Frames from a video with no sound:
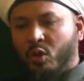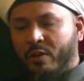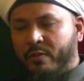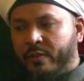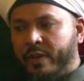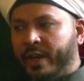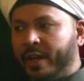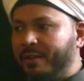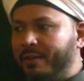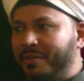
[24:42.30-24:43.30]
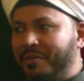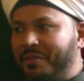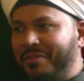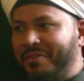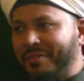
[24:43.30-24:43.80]
You are free.
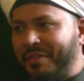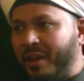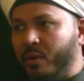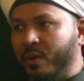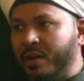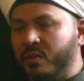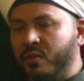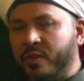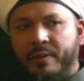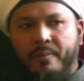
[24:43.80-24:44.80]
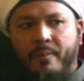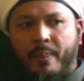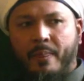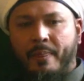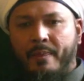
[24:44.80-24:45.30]
Everyone is free.
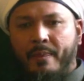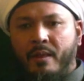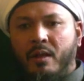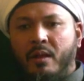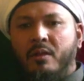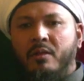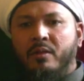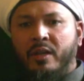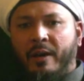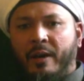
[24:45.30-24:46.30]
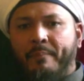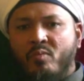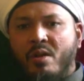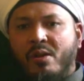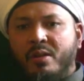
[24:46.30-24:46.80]
So yeah,
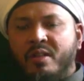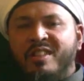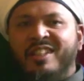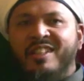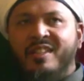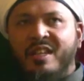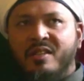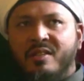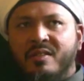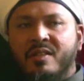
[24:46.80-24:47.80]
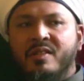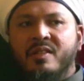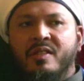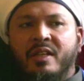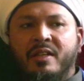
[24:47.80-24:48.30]
the disease, the
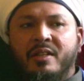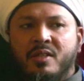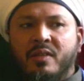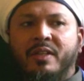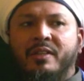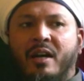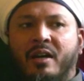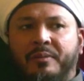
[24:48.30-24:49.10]
sickness of the tongue.